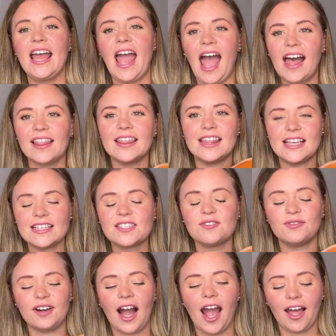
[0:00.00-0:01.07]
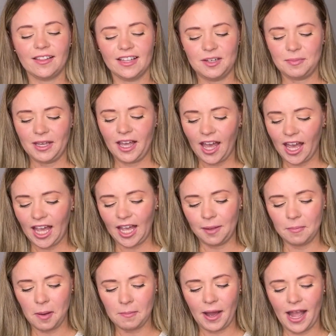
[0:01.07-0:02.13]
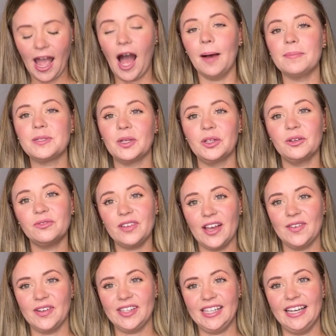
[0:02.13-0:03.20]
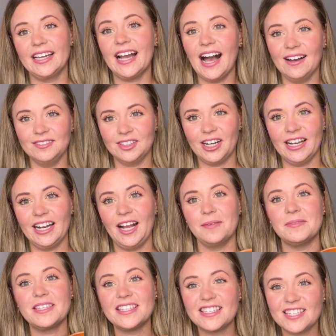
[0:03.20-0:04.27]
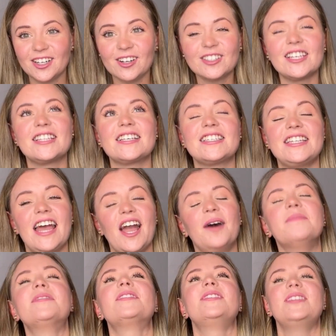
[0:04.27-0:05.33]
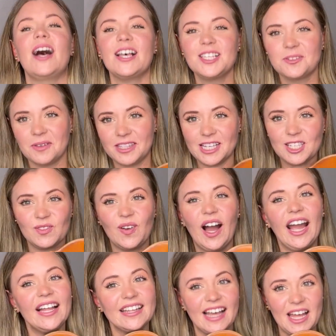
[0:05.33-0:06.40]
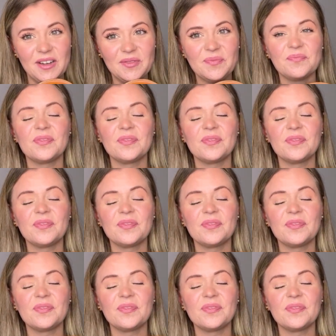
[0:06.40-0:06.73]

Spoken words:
And this violin became my absolute favorite thing ever, and I'm still to this day obsessed with this violin.